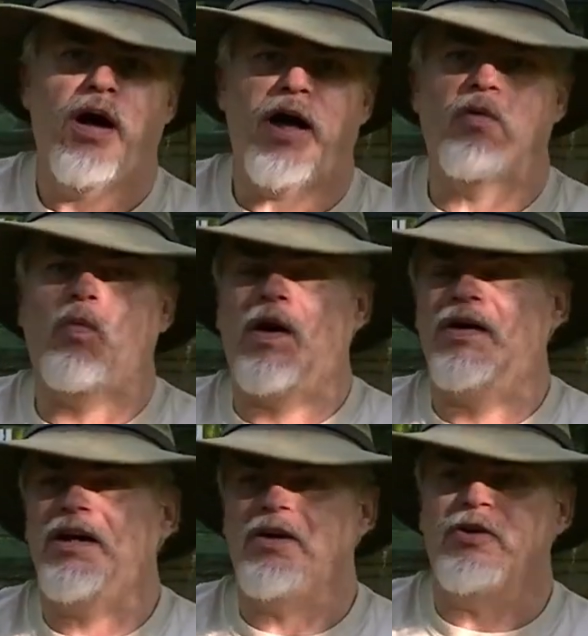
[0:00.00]
And
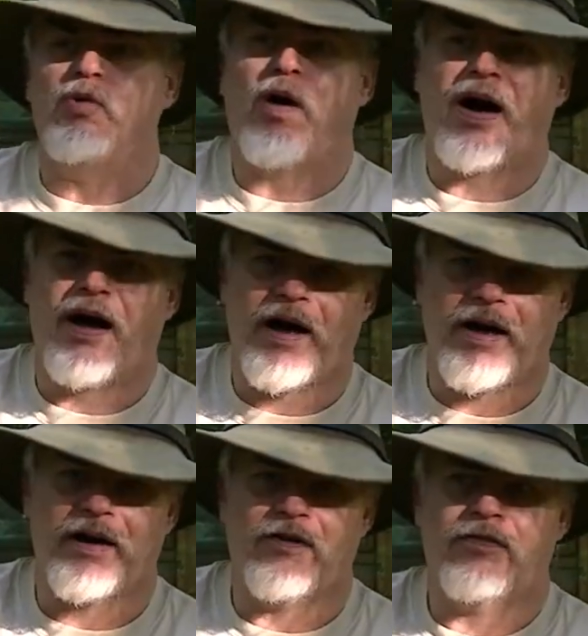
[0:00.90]
what gear do I
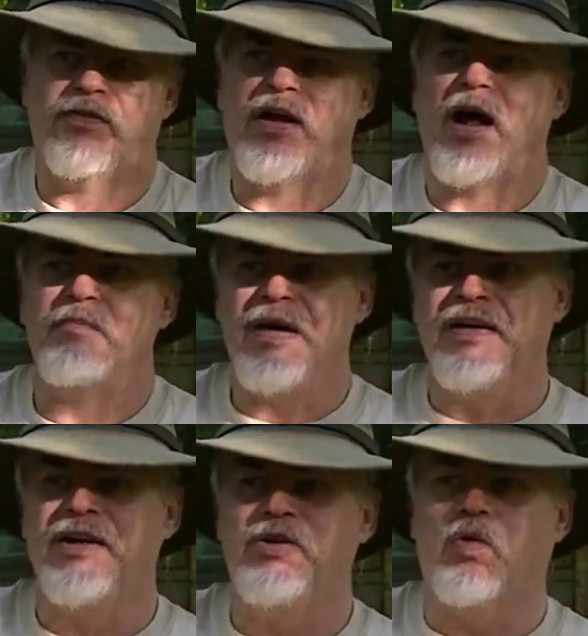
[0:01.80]
have that I may
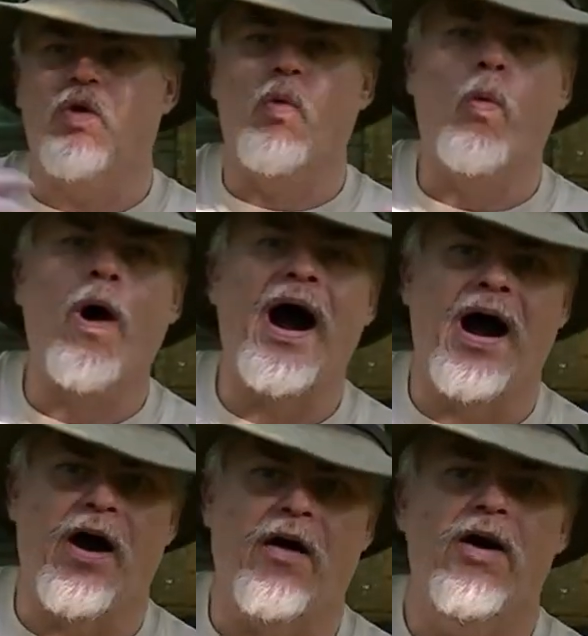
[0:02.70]
need to
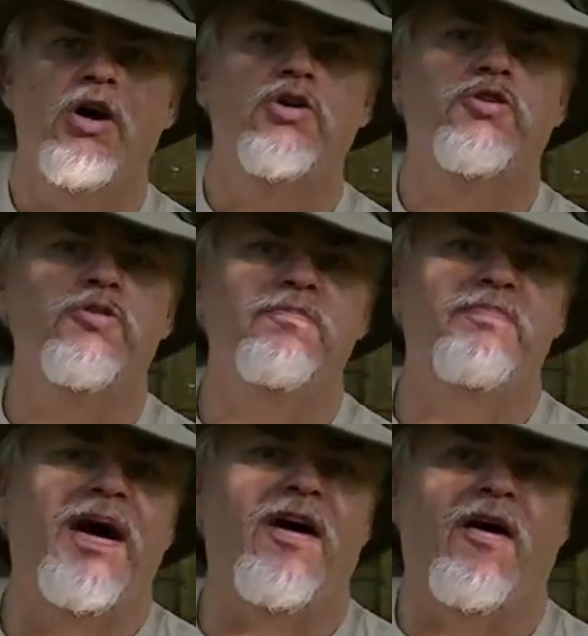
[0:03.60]
acquire to
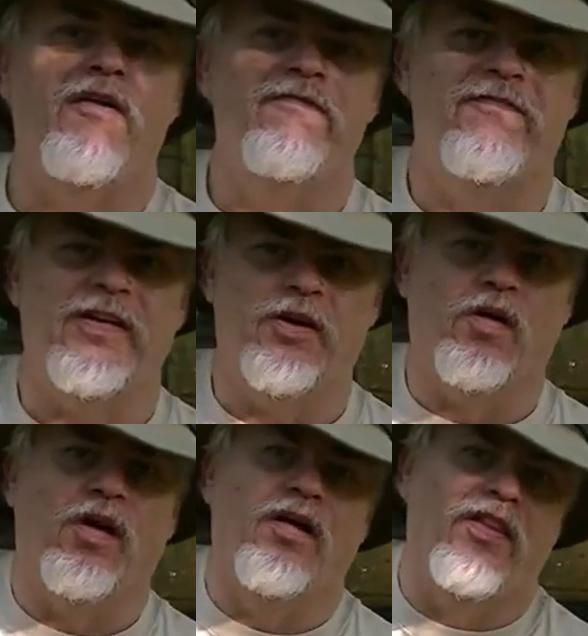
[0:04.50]
better
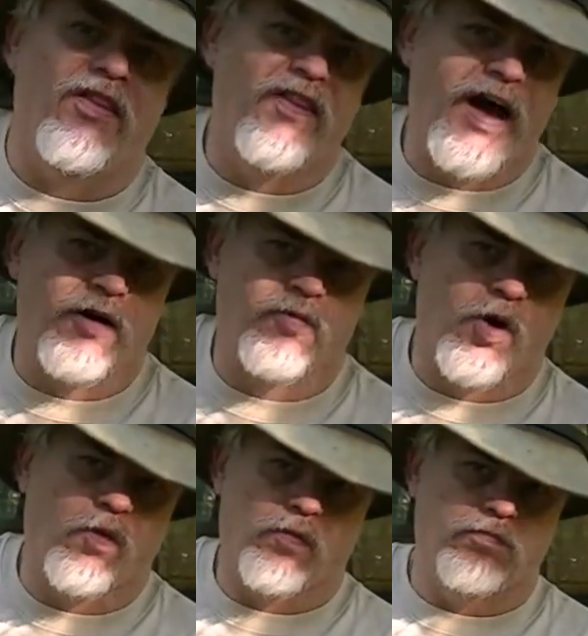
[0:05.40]
fill that
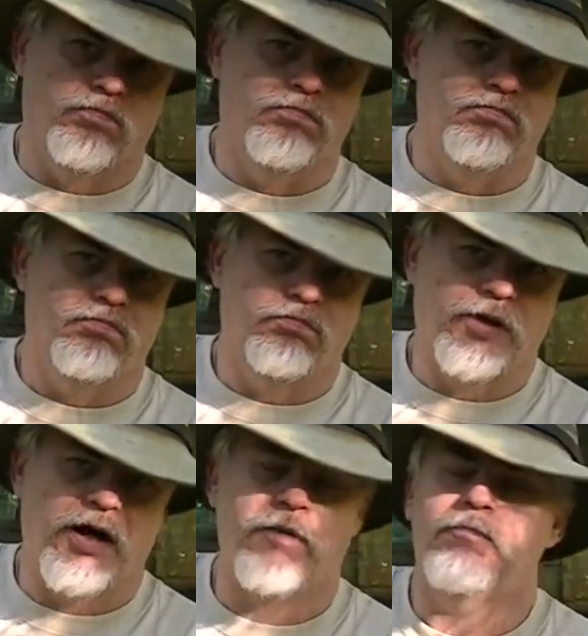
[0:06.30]
role?
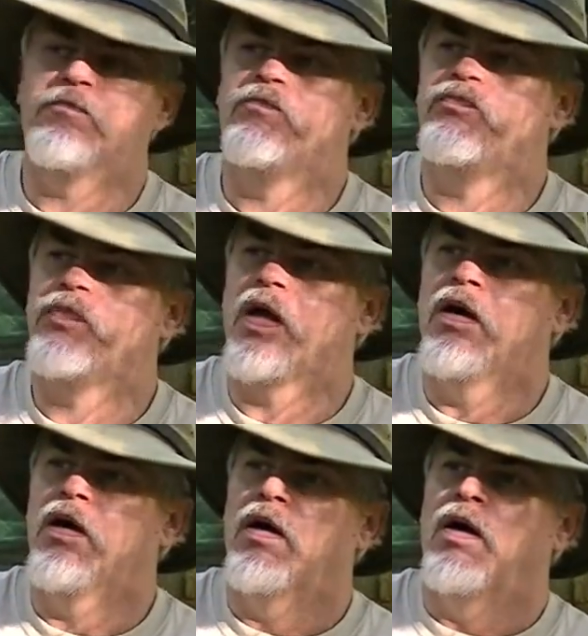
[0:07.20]
Okay?
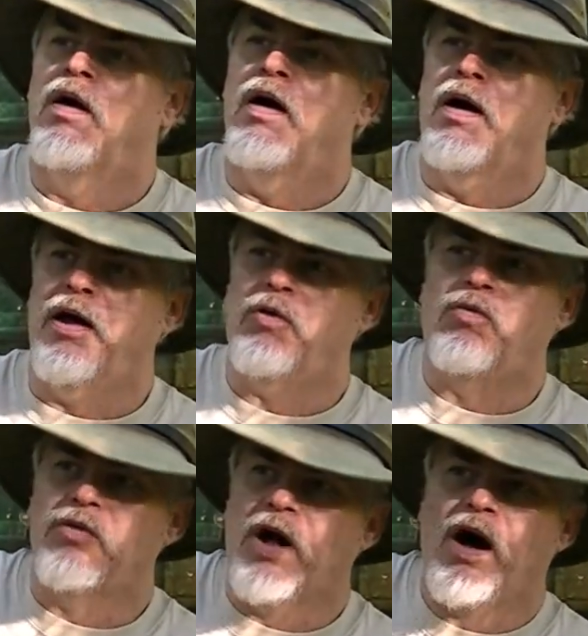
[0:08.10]
It
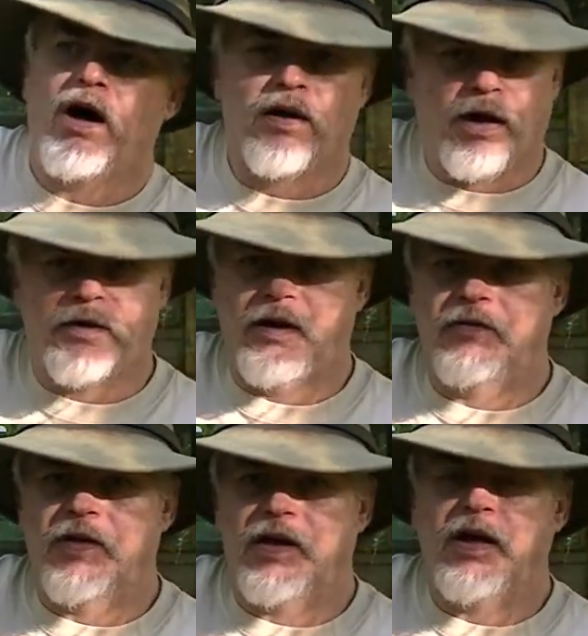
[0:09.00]
will not, like
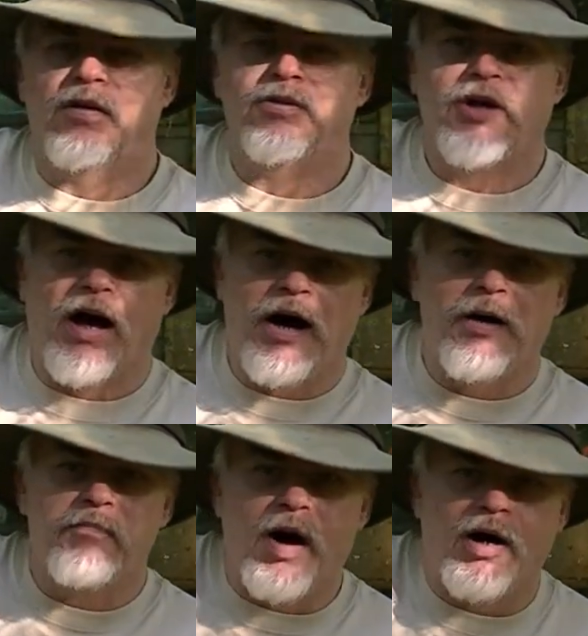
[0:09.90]
everything else,
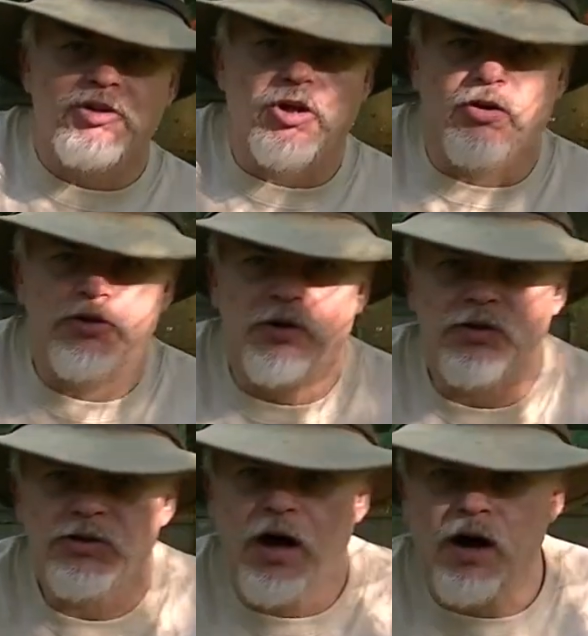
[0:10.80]
I'm modular. So
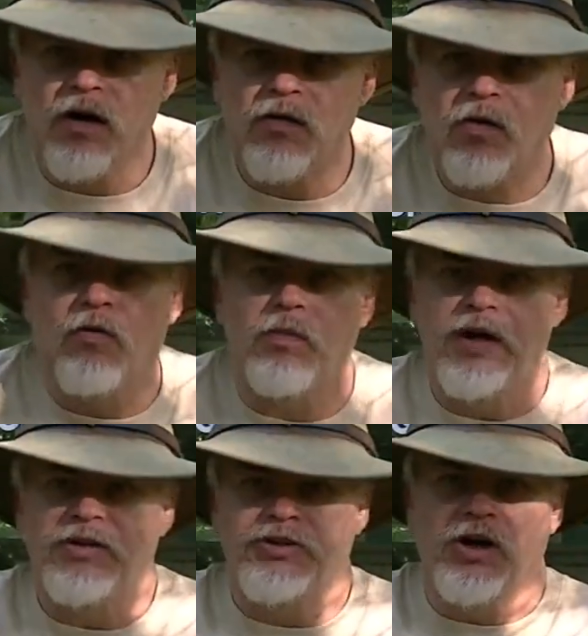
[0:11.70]
it's not all going to
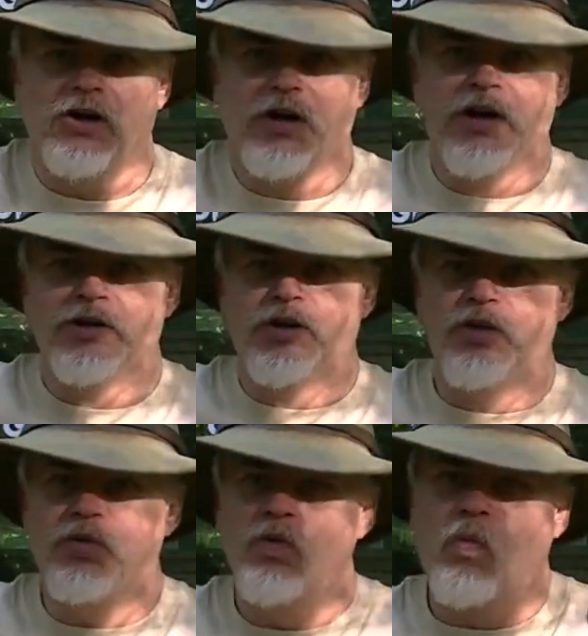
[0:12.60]
be stuck
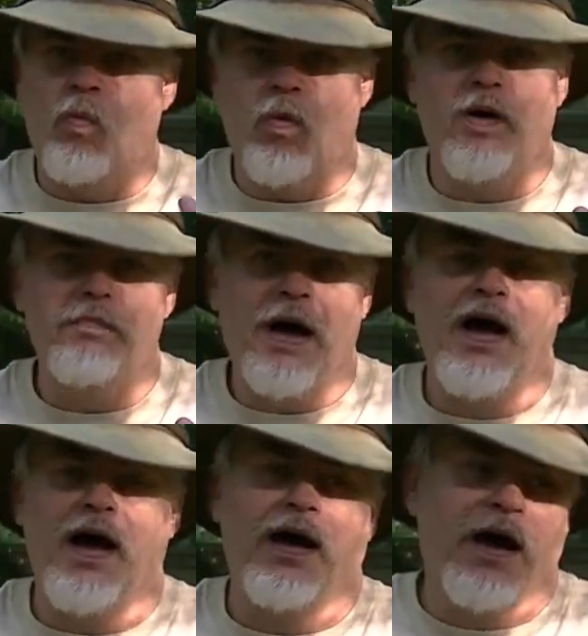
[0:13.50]
into one
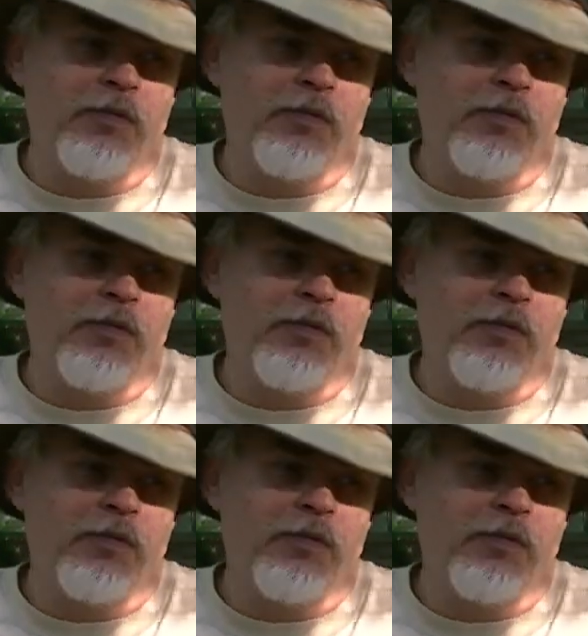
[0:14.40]
bag.